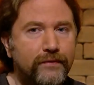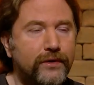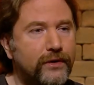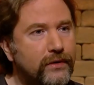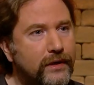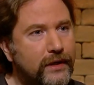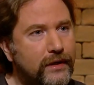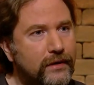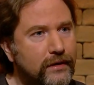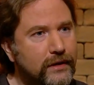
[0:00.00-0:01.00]
the
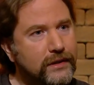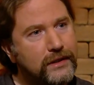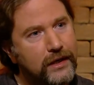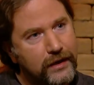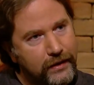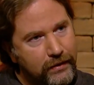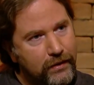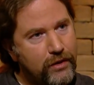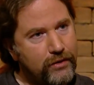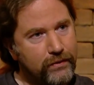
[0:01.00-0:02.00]
unity is done
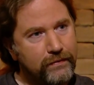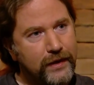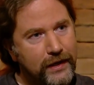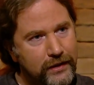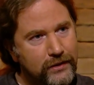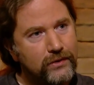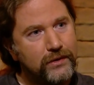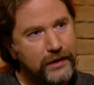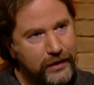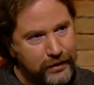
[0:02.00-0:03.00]
through violence or
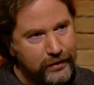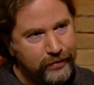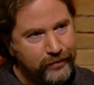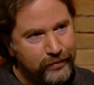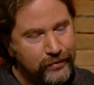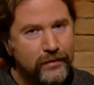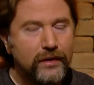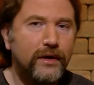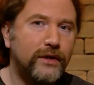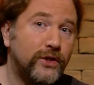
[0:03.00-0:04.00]
not.
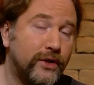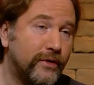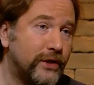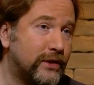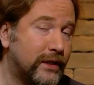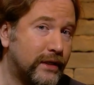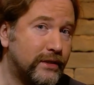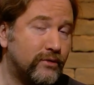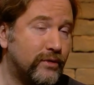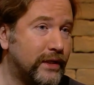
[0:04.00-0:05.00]
A generation that
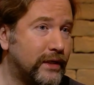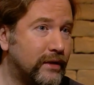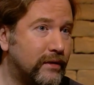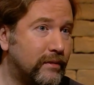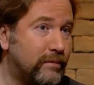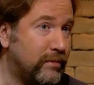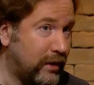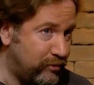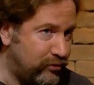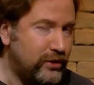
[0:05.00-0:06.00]
doesn't really
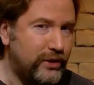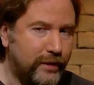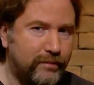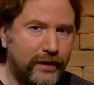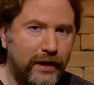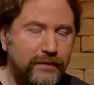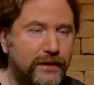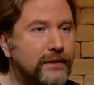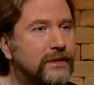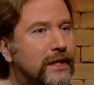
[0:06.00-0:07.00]
appreciate perhaps
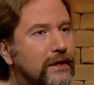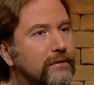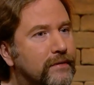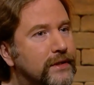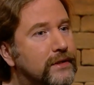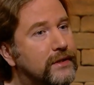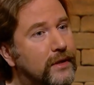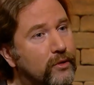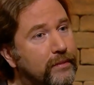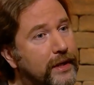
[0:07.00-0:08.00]
the sacrifices that
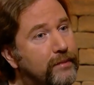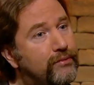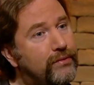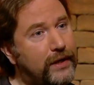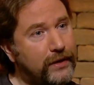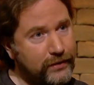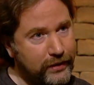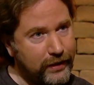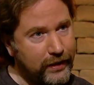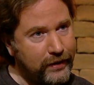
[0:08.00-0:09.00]
were made prior to
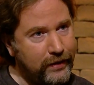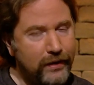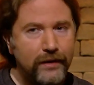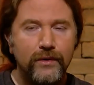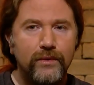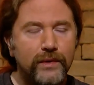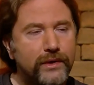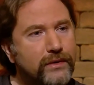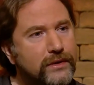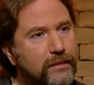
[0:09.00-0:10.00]
that,
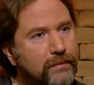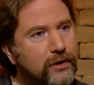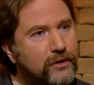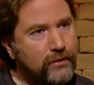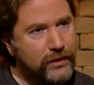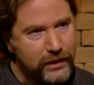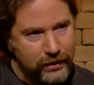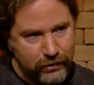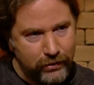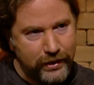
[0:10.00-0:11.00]
whether it's the March 14,
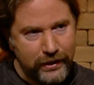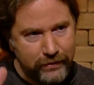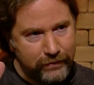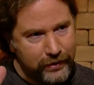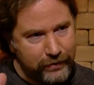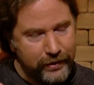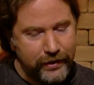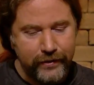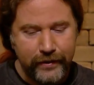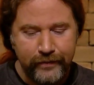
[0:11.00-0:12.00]
2005
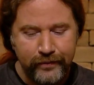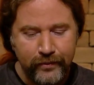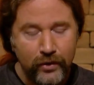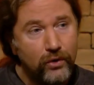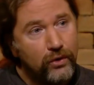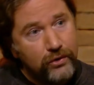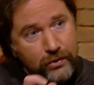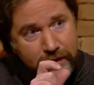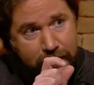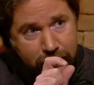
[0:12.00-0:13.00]
era or
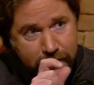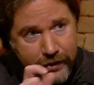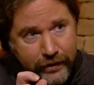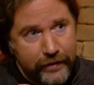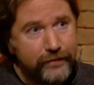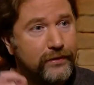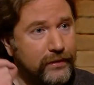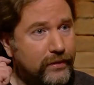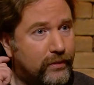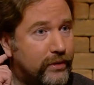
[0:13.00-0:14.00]
those years thereafter,
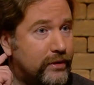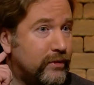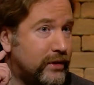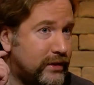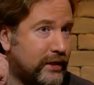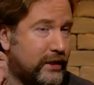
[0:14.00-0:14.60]
where there was a